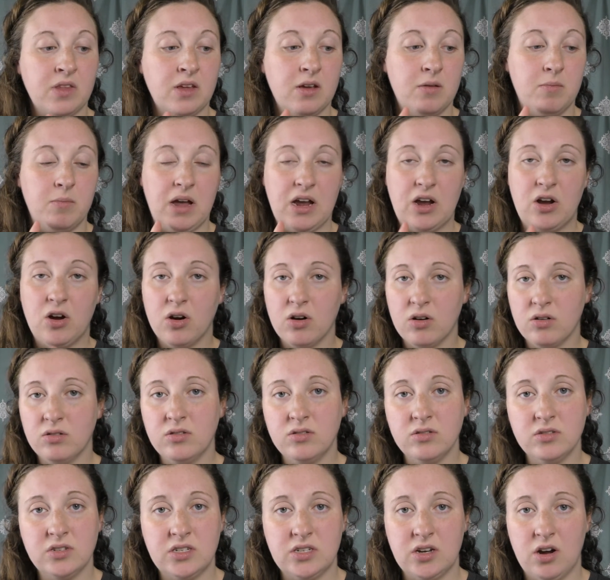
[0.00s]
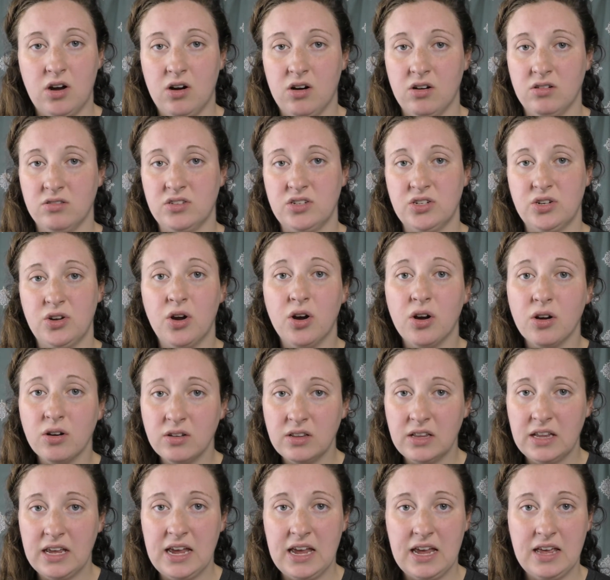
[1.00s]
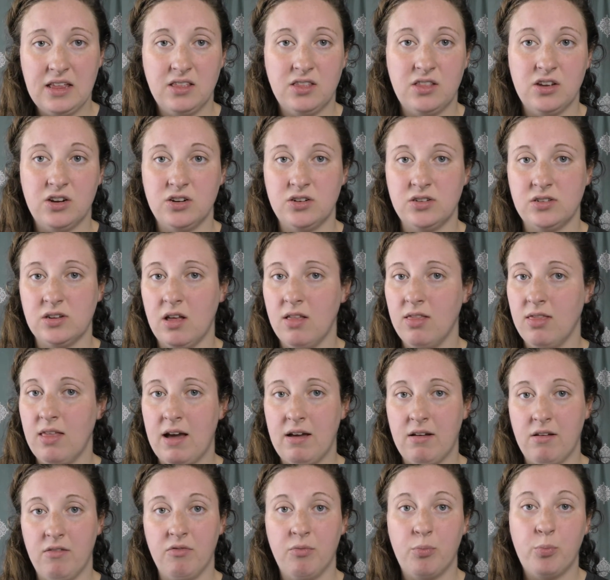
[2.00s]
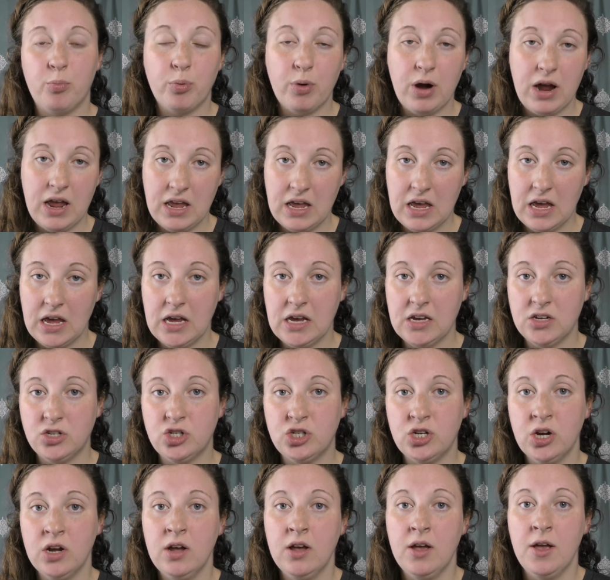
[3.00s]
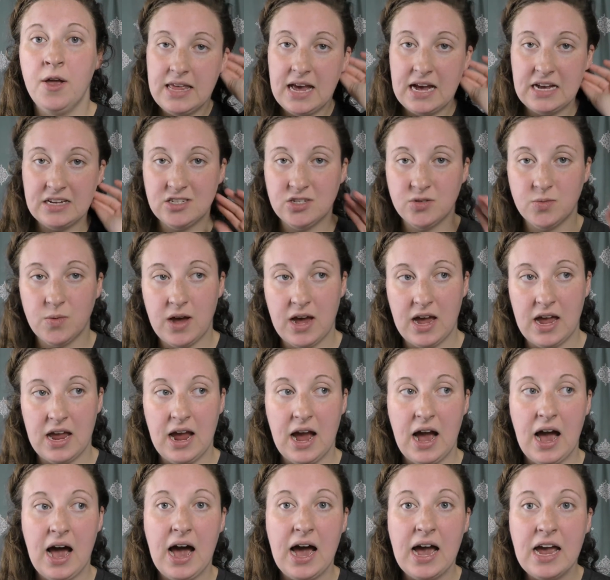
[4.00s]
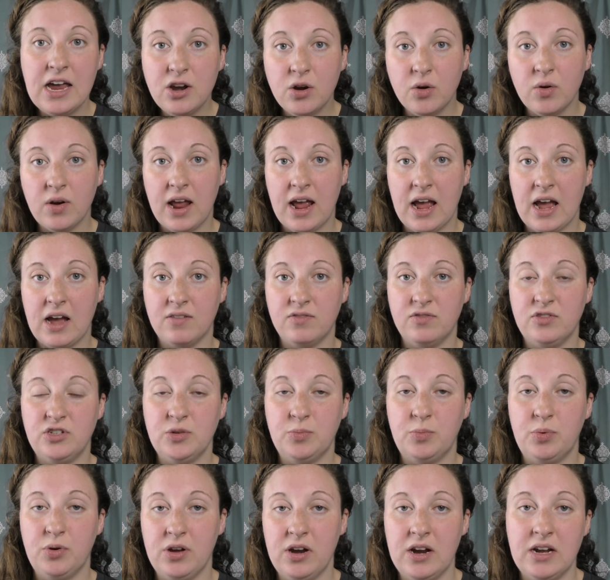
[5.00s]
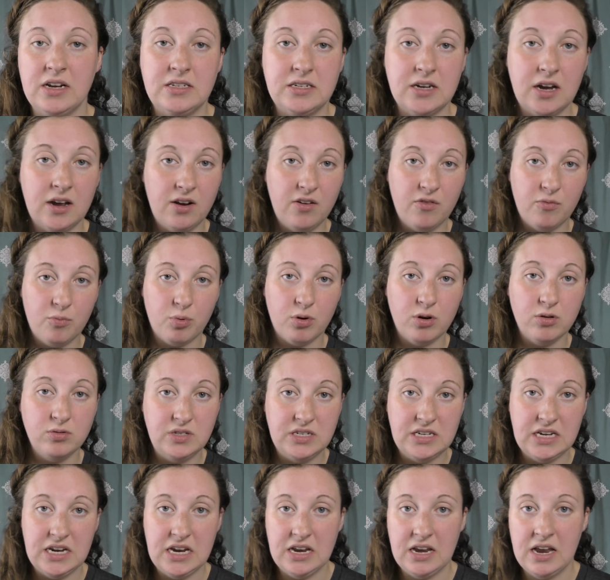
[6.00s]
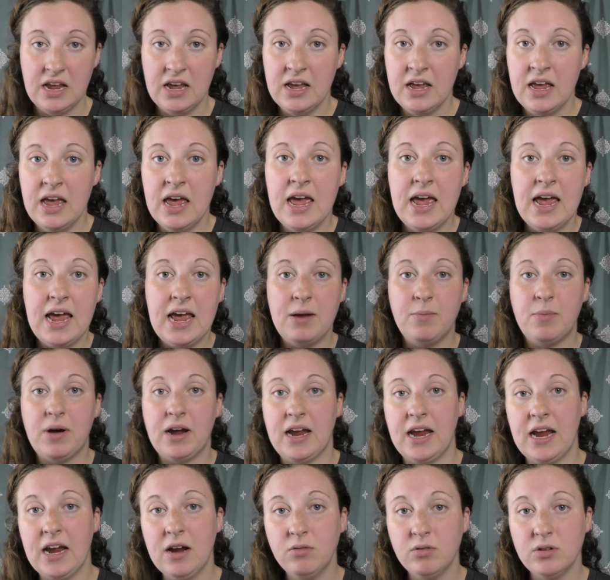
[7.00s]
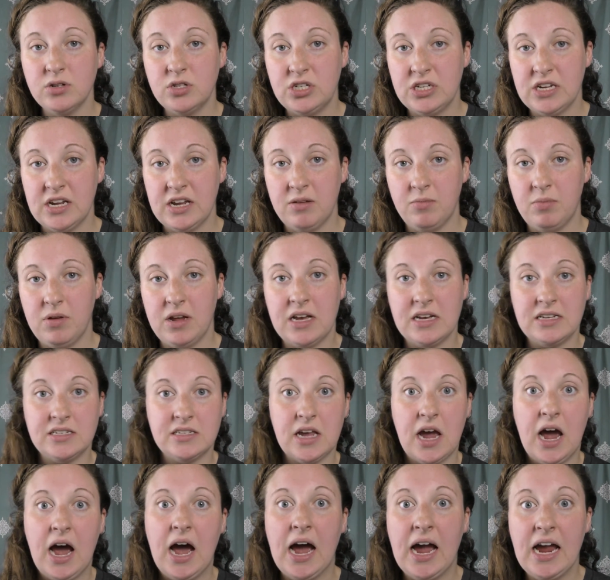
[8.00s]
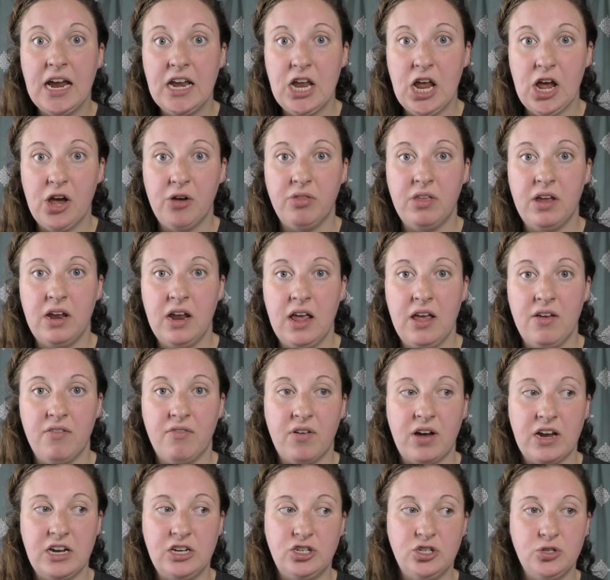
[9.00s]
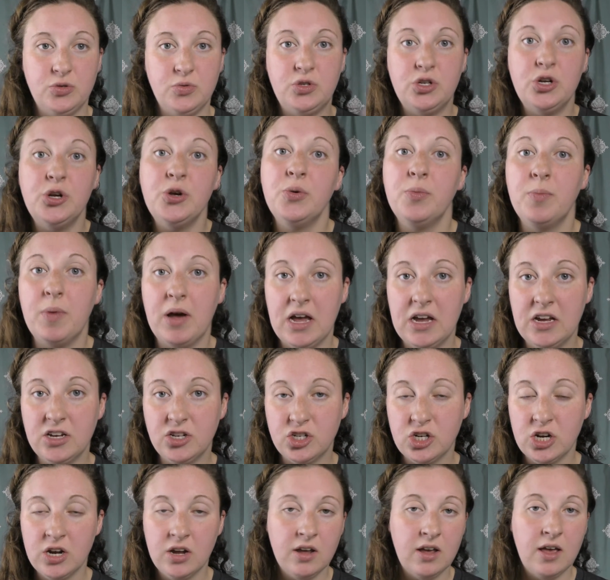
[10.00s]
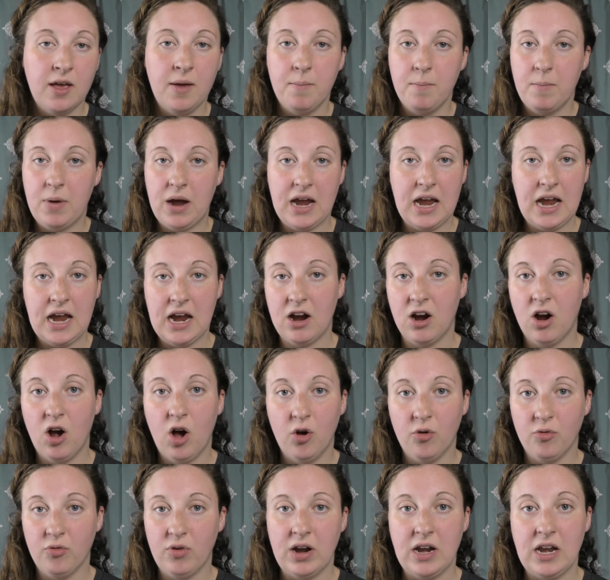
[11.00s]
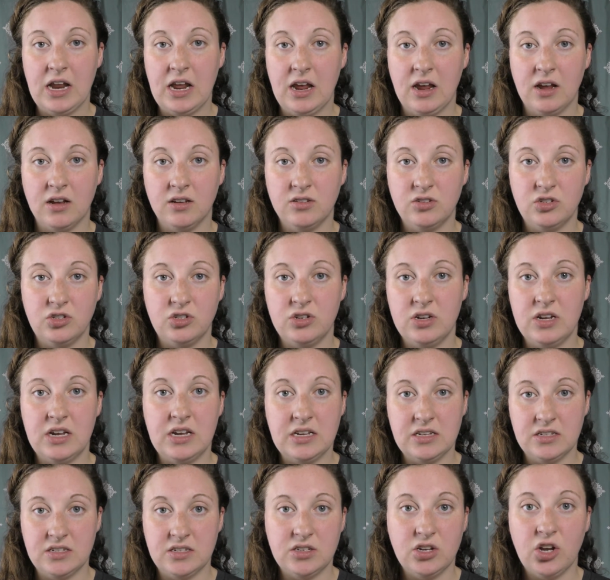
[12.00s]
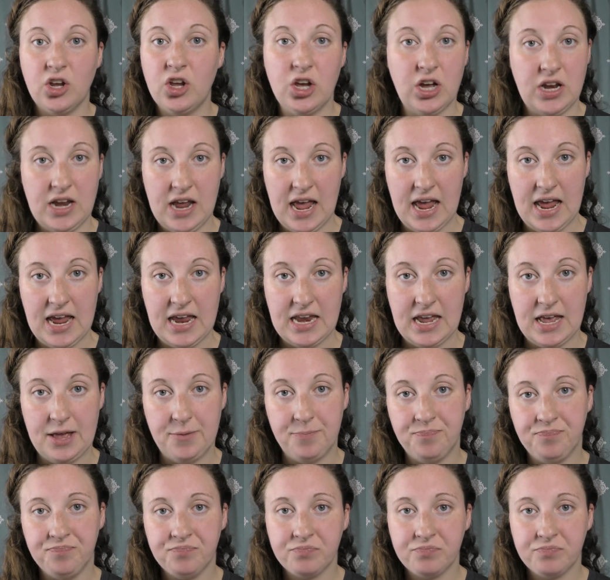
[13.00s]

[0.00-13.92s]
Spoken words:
My curls aren't curly. There's a lot of breakage. That's why I don't have to put a ton of protein in my hair routine, because I know that if I do too much, my hair already is gonna hate it.